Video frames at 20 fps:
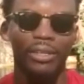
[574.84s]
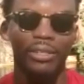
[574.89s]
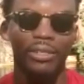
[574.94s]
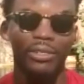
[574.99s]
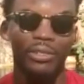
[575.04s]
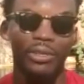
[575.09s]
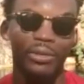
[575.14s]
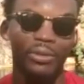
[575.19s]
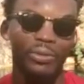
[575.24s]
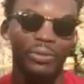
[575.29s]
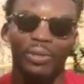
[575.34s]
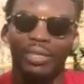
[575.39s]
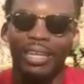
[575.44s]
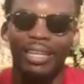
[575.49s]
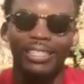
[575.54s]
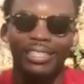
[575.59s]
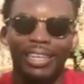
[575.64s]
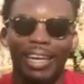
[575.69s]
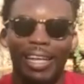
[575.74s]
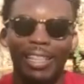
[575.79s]
So with that
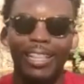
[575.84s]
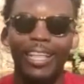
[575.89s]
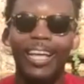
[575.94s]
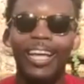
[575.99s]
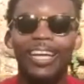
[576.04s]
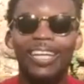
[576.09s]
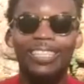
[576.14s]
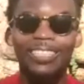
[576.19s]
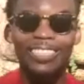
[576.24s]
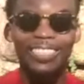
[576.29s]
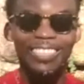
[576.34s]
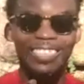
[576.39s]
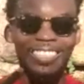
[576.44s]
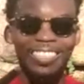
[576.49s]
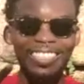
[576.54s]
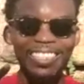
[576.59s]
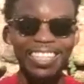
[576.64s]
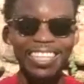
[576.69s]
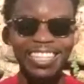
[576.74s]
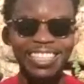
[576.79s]
said,
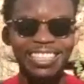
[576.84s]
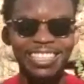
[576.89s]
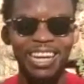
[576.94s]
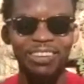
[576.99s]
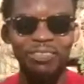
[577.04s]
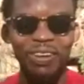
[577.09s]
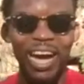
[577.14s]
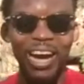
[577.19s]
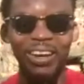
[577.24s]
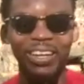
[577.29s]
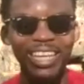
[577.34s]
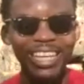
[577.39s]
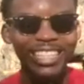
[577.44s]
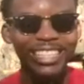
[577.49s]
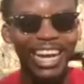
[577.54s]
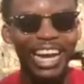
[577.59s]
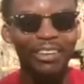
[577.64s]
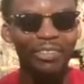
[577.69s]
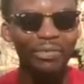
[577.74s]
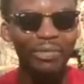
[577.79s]
deuces, I'm out of
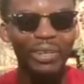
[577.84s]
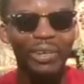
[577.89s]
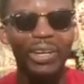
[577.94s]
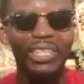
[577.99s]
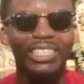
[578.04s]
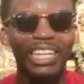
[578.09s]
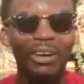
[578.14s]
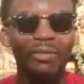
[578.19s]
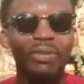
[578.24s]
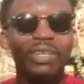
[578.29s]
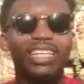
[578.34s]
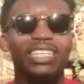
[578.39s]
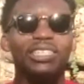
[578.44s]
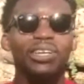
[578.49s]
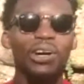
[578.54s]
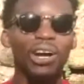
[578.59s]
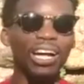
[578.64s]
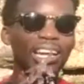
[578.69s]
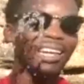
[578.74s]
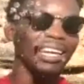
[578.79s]
time for me to go jump in this hole.
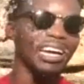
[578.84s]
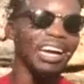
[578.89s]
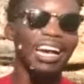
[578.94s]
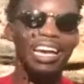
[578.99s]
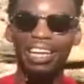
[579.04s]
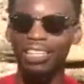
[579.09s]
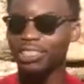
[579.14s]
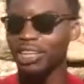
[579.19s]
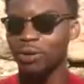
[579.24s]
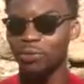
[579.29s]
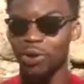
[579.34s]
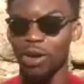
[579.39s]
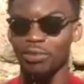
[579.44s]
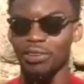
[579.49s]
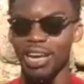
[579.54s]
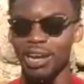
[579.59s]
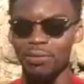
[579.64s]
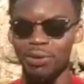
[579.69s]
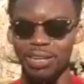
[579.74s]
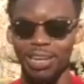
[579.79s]
I ain't gonna jump off
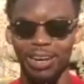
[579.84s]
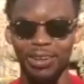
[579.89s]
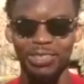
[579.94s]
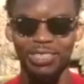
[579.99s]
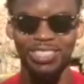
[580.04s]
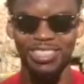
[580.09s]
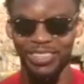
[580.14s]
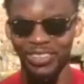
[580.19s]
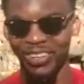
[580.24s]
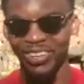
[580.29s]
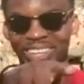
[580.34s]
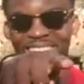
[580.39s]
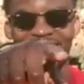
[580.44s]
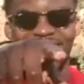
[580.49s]
camera now. So